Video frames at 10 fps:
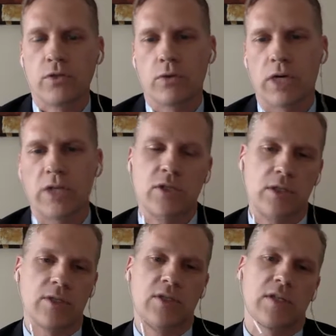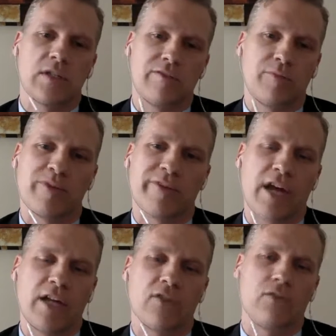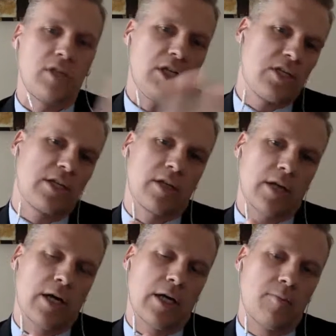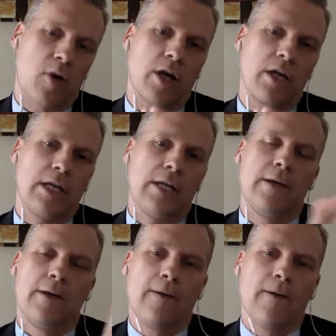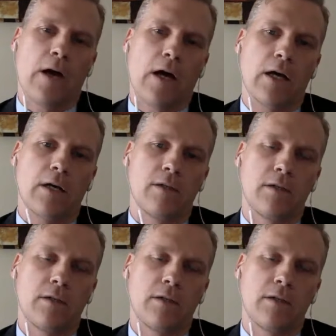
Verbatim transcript: through us in the sense of providing strategic uh, marketing uh,